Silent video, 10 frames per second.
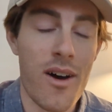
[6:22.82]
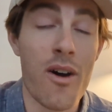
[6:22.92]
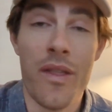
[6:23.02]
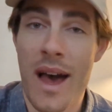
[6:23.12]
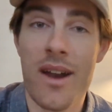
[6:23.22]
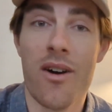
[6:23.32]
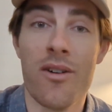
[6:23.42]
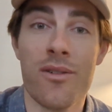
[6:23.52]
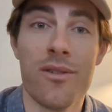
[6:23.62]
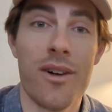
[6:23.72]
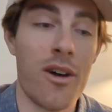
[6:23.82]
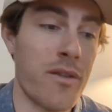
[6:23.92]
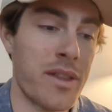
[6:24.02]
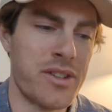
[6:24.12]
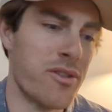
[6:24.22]
on that hole
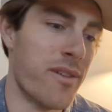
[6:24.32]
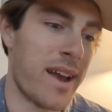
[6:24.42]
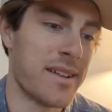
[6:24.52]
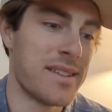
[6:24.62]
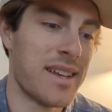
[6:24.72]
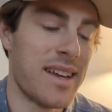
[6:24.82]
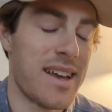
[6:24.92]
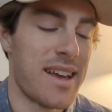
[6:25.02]
over the 2 rounds.